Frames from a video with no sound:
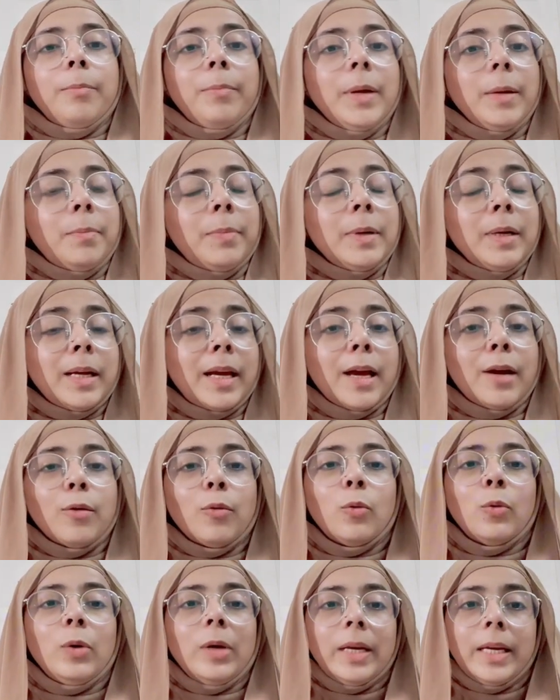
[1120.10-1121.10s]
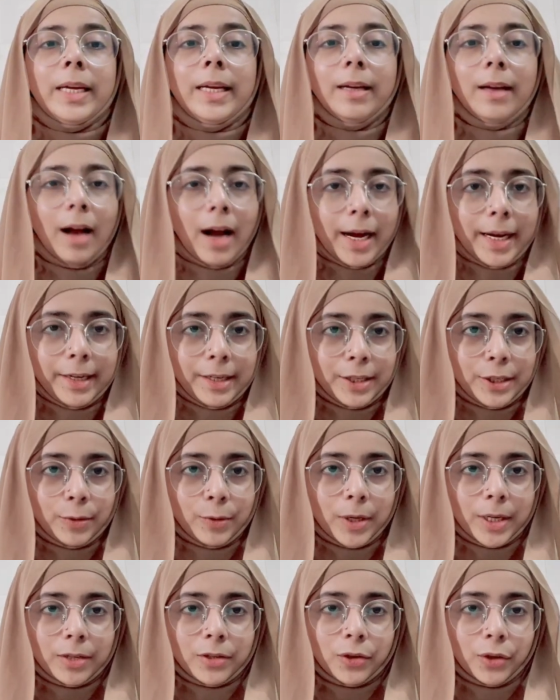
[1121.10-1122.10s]
people can only guide
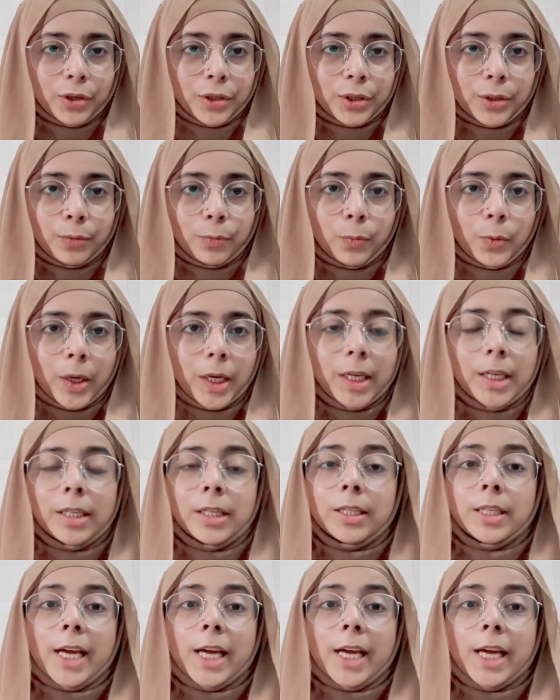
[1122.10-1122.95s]
you in a certain way,